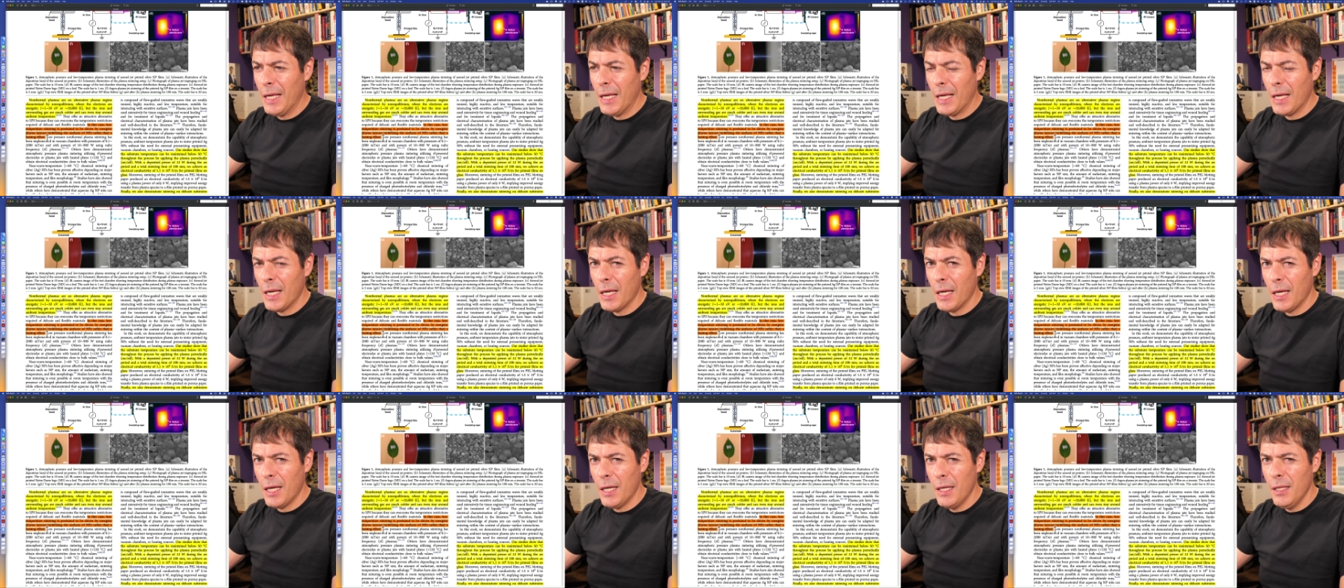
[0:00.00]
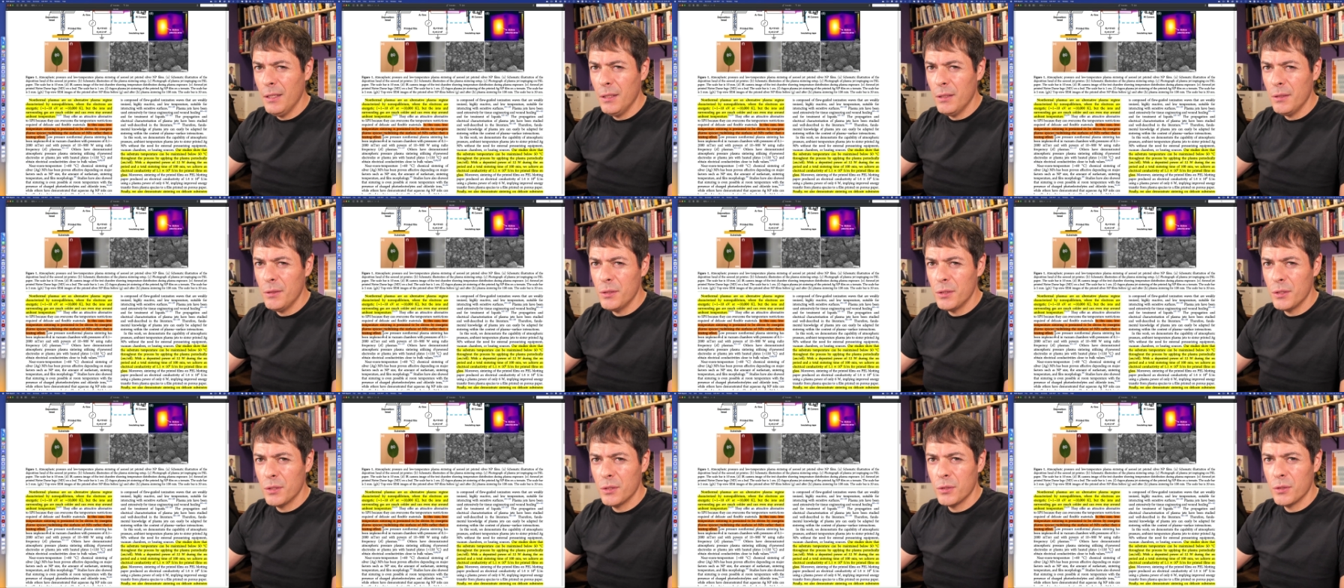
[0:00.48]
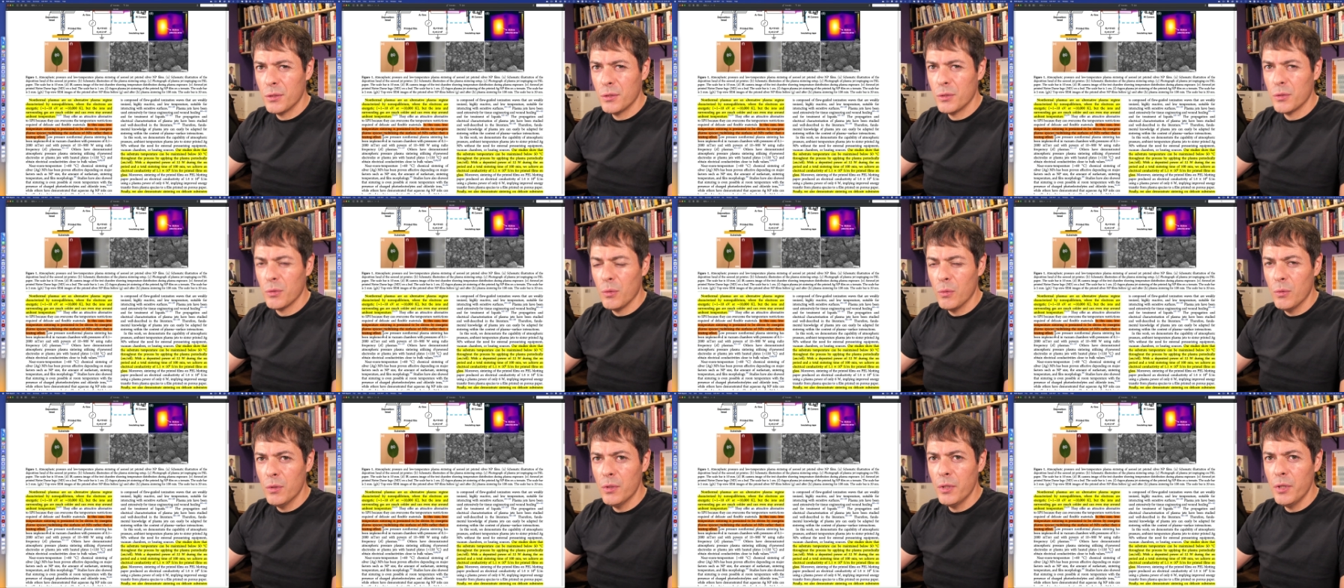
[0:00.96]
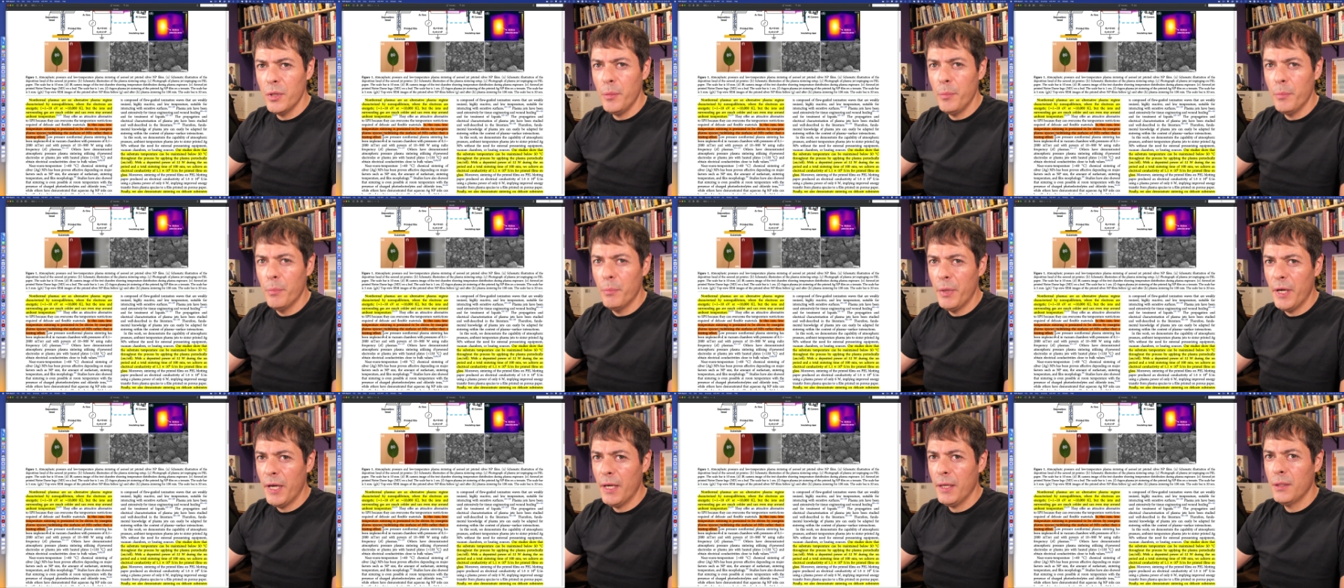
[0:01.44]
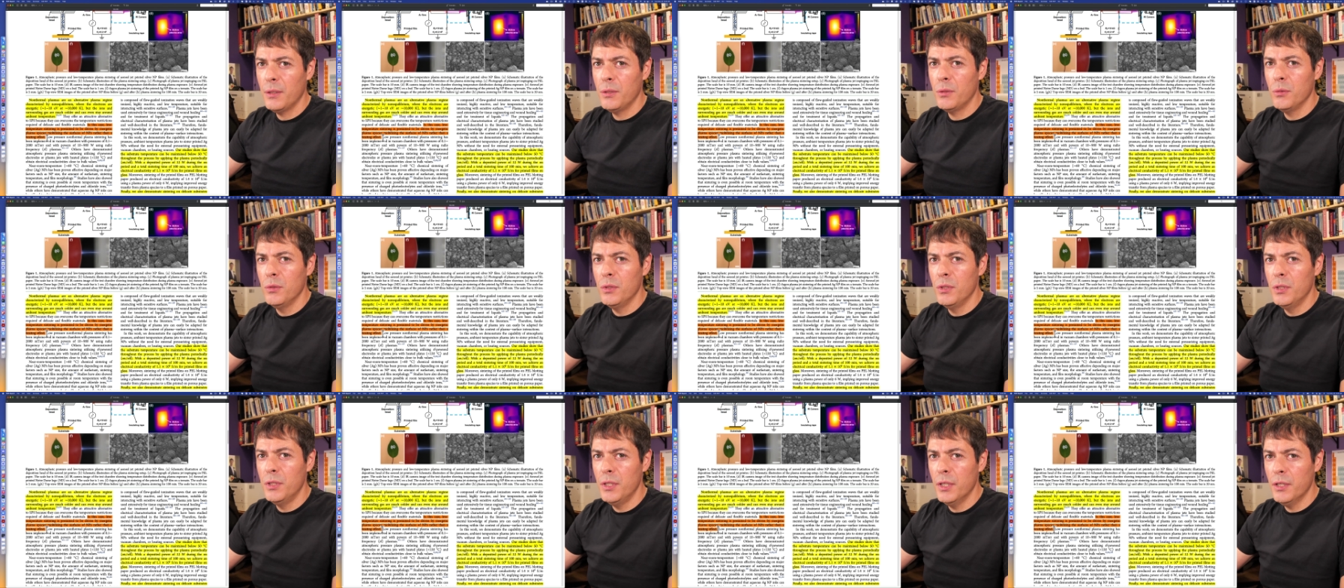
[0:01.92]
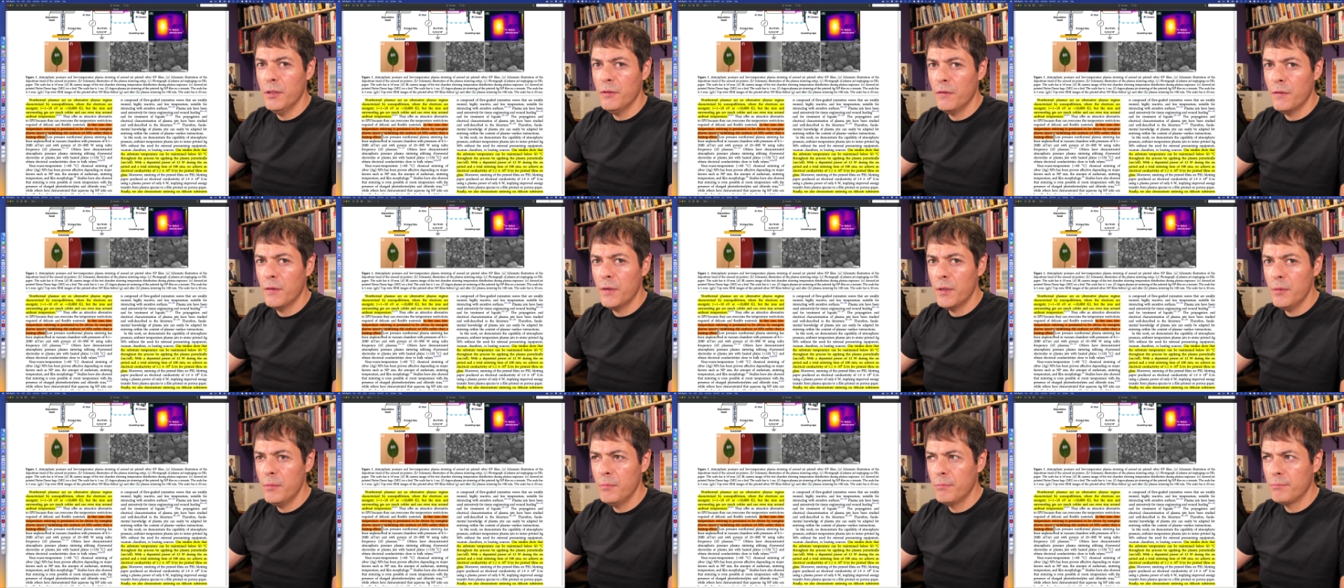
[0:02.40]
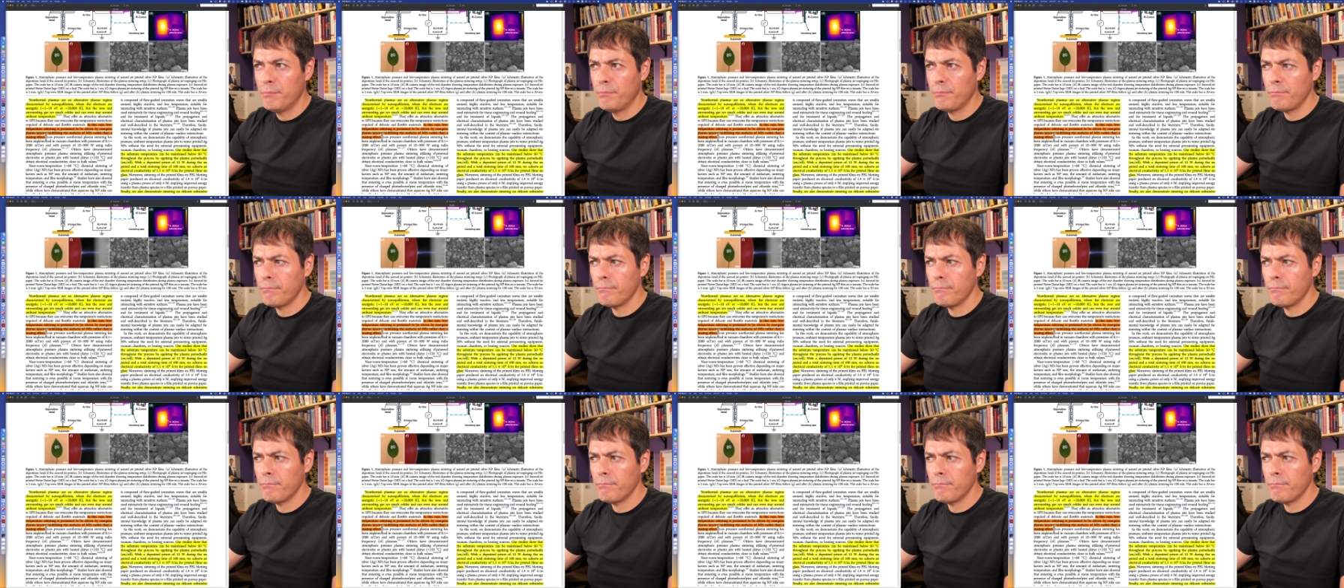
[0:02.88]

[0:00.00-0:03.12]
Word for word: Kinda, sorta beg to differ,